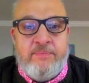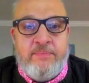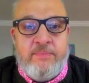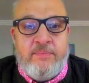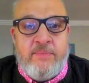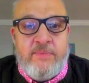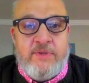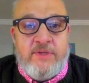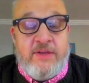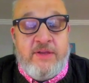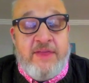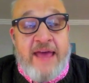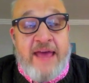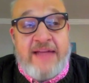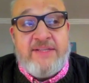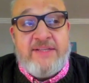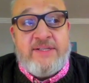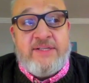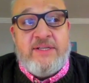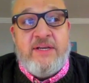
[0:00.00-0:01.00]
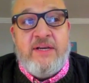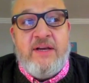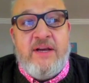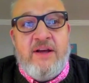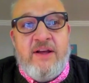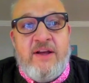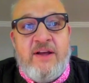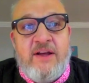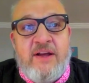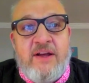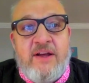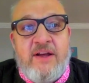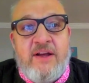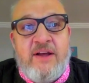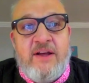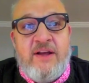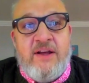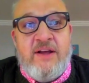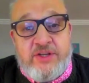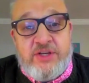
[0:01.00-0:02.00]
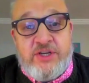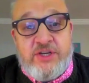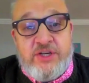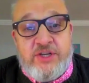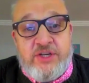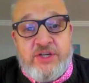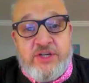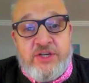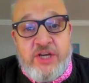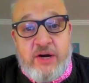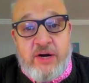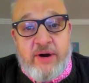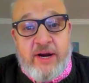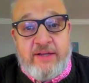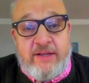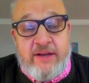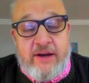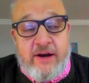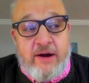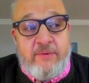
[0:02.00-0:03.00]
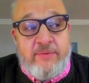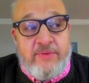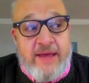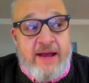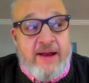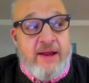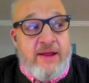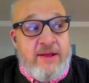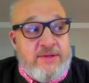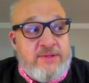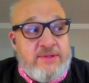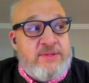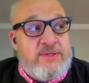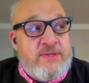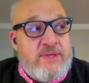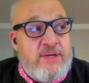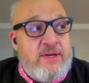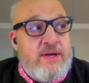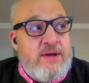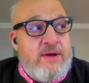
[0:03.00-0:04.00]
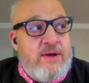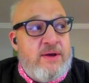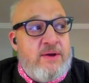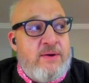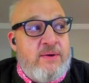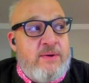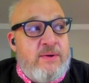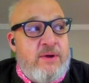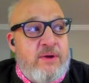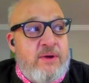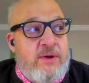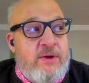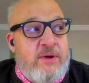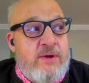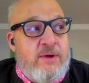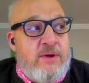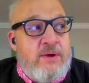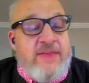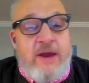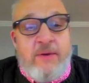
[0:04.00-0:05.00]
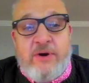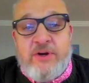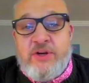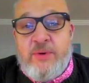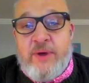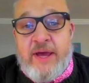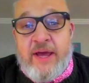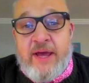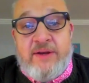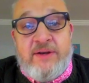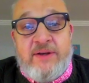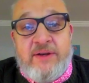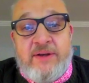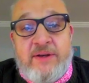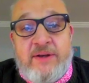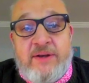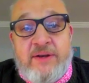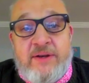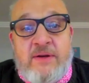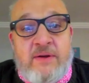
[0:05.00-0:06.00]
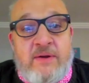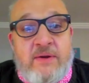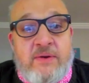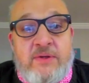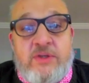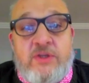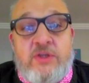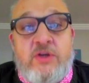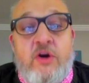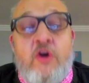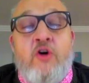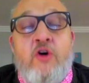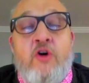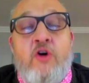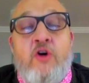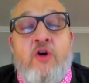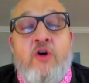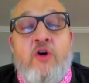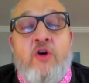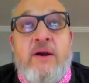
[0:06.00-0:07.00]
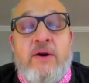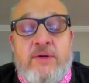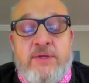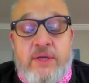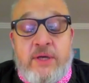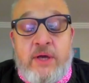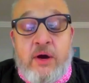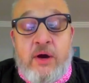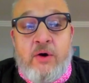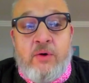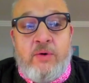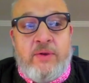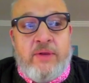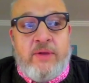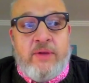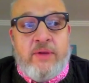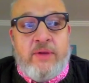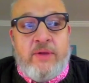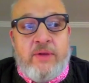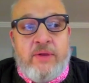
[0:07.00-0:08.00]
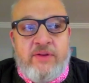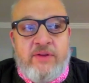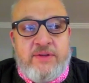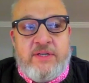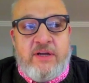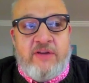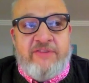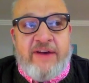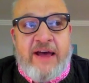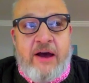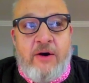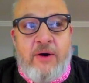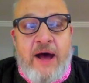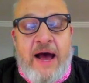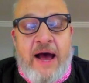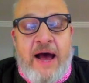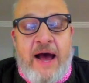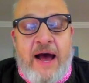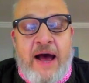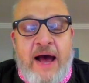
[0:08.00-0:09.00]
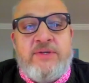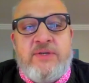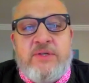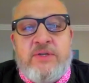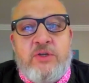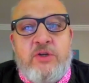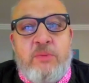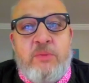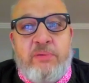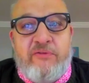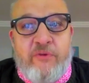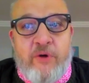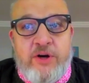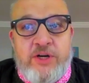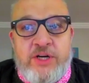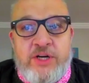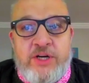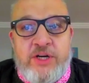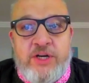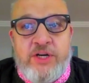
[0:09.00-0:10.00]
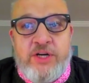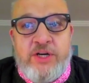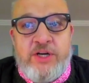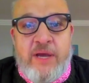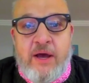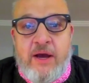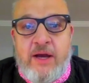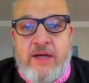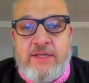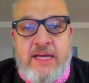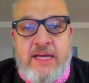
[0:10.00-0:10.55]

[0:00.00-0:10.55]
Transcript: See, that's some stealth shit right there. That is, they were doing it so many years ago, like figuring this stuff out. I was just super fortunate to be on a